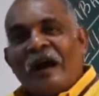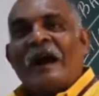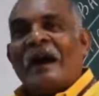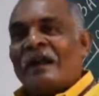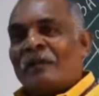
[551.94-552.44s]

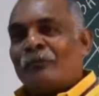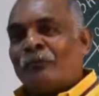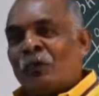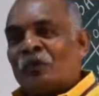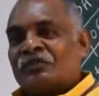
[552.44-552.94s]
Are
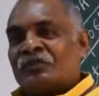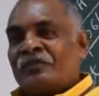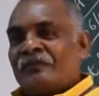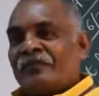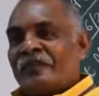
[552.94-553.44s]
both
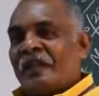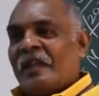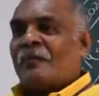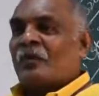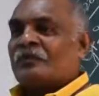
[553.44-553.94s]

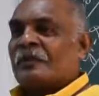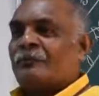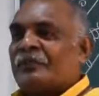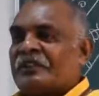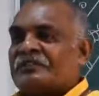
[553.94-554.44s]
about the
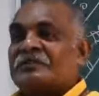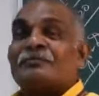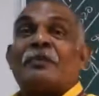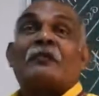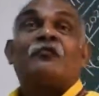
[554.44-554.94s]
project's
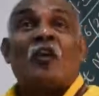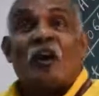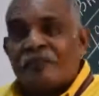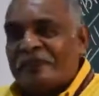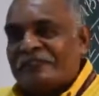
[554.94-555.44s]

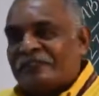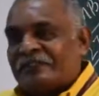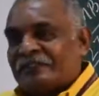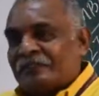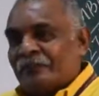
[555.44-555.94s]

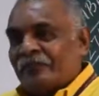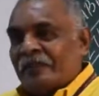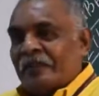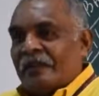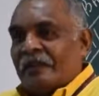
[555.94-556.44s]
performance
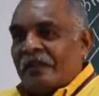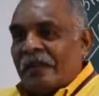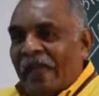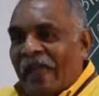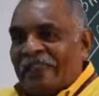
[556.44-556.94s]

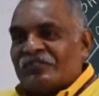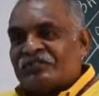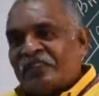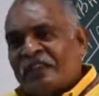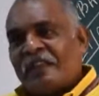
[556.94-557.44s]
as
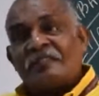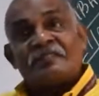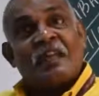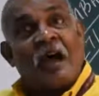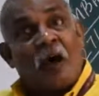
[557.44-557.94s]
seen
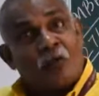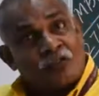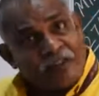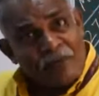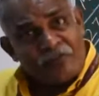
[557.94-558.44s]
in the
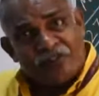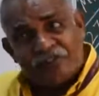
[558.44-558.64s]
outcomes,